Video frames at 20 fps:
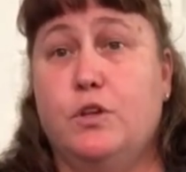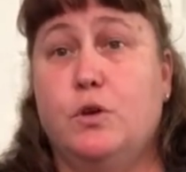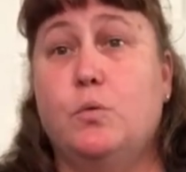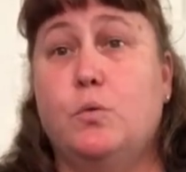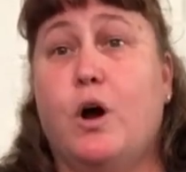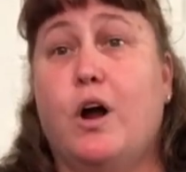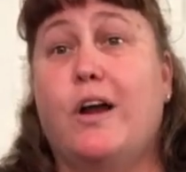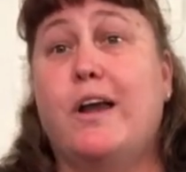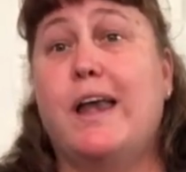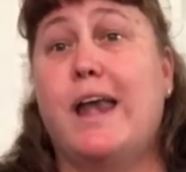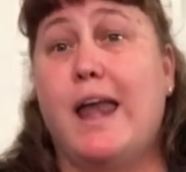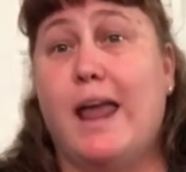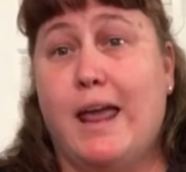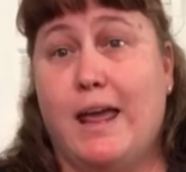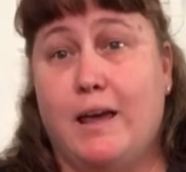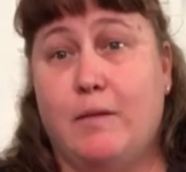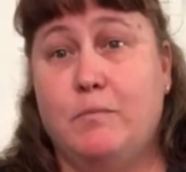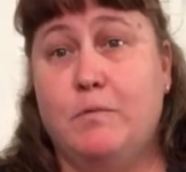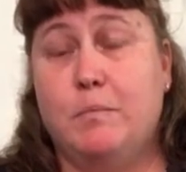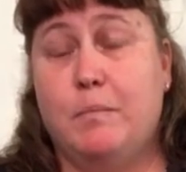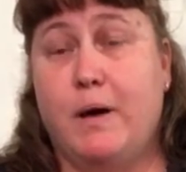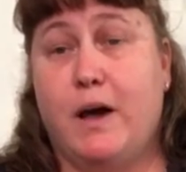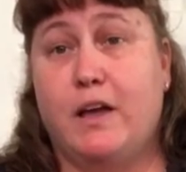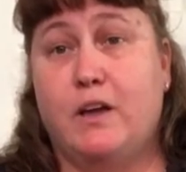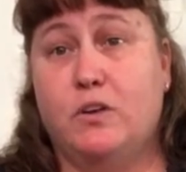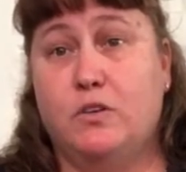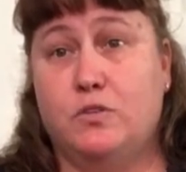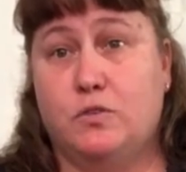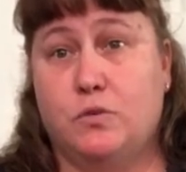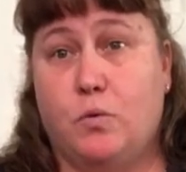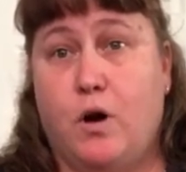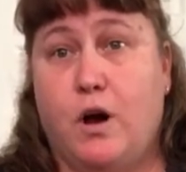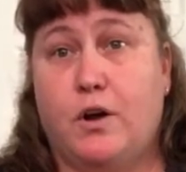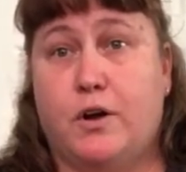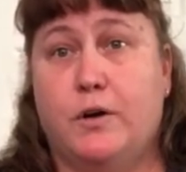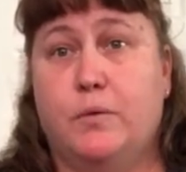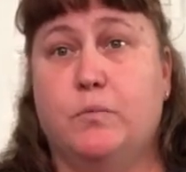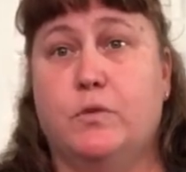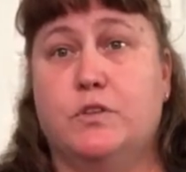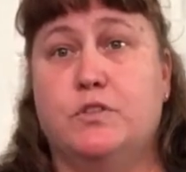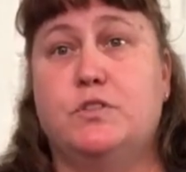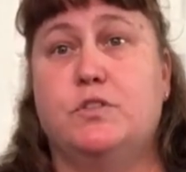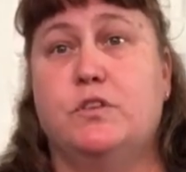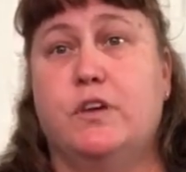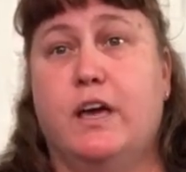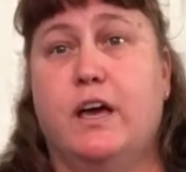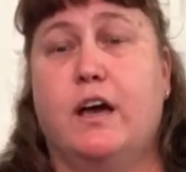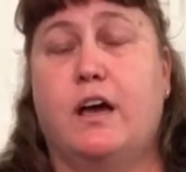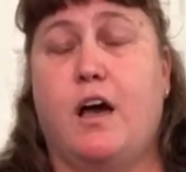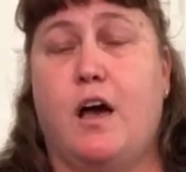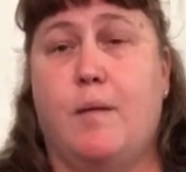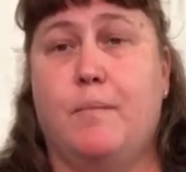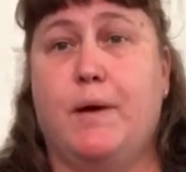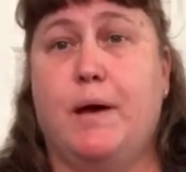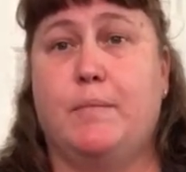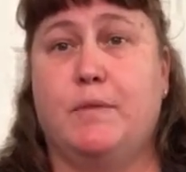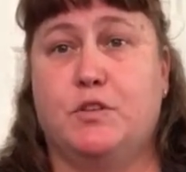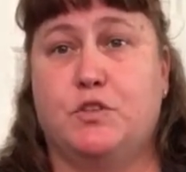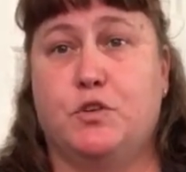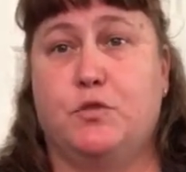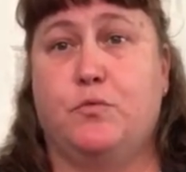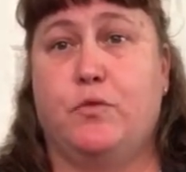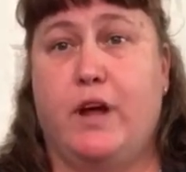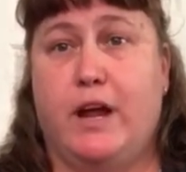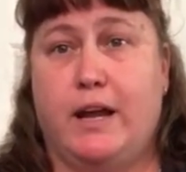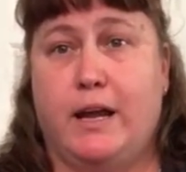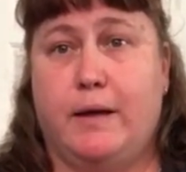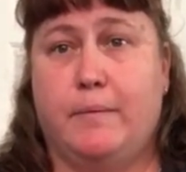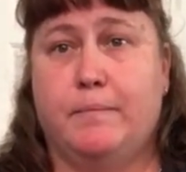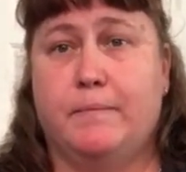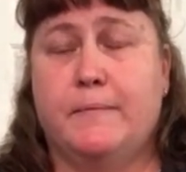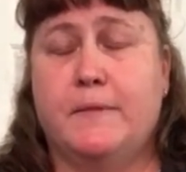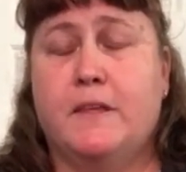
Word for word: You are named by your squadron once you get combat mission ready.